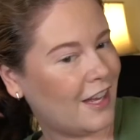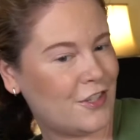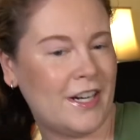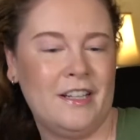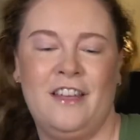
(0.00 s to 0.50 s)
I
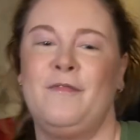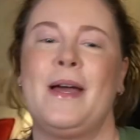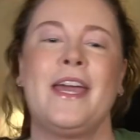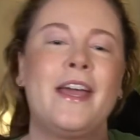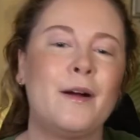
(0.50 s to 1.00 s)
try to leave
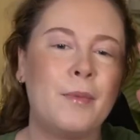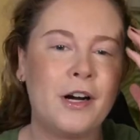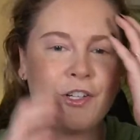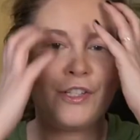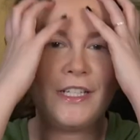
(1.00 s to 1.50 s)
my hair
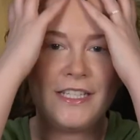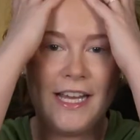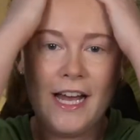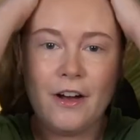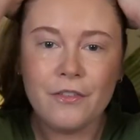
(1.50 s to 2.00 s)
partially
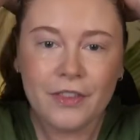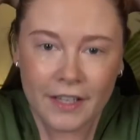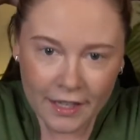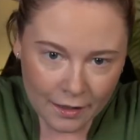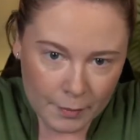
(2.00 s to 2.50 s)
down,
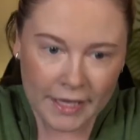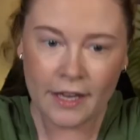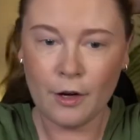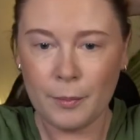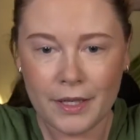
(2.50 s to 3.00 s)
thinking it might
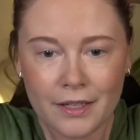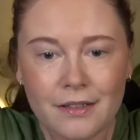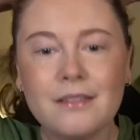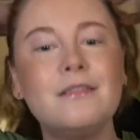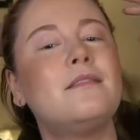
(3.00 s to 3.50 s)
help
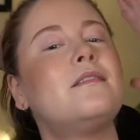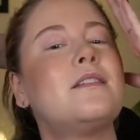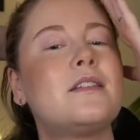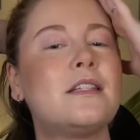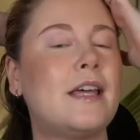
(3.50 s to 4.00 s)
it
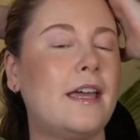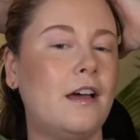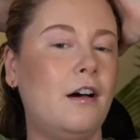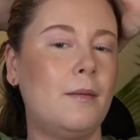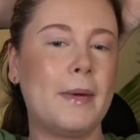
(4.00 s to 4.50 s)
stay
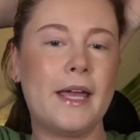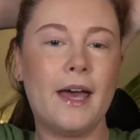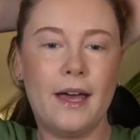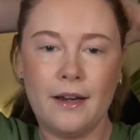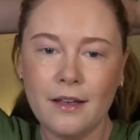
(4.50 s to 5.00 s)
on my
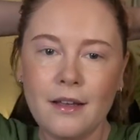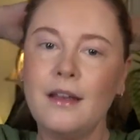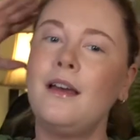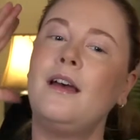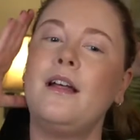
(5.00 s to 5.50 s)
head.
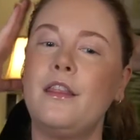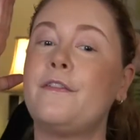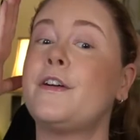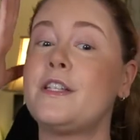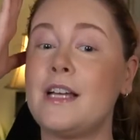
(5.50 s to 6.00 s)
The
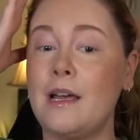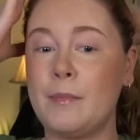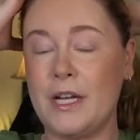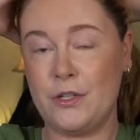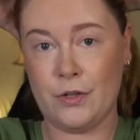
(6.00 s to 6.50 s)
first
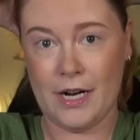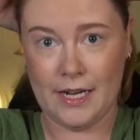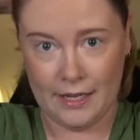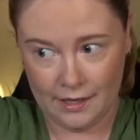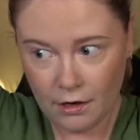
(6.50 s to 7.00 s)
time I
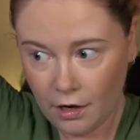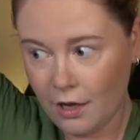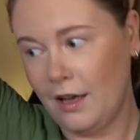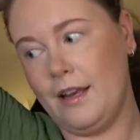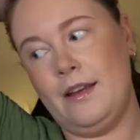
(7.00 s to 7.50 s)
tried it
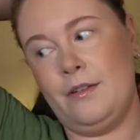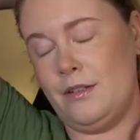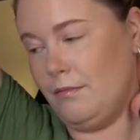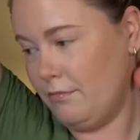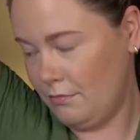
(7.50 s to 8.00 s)
on,
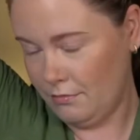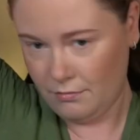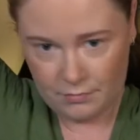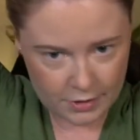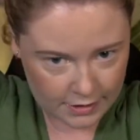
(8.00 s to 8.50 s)
it
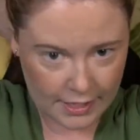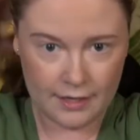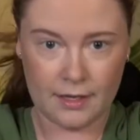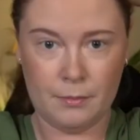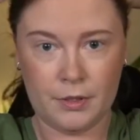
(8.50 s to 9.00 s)
just kind
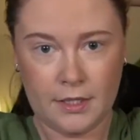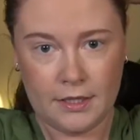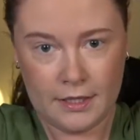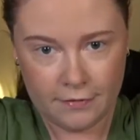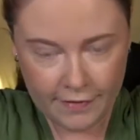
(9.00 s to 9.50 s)
of
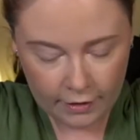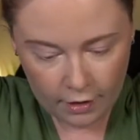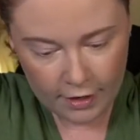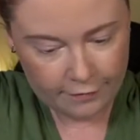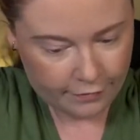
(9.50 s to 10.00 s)
completely fell
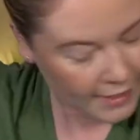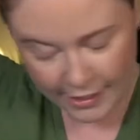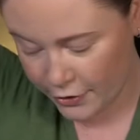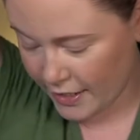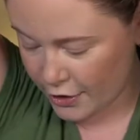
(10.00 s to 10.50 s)
off. And
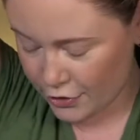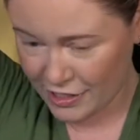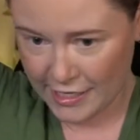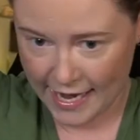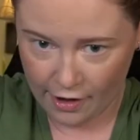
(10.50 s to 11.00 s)
I try to
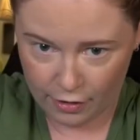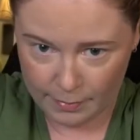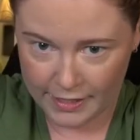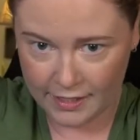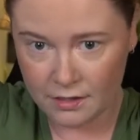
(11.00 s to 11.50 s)
stretch it out a
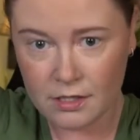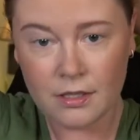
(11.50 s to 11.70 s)
bit,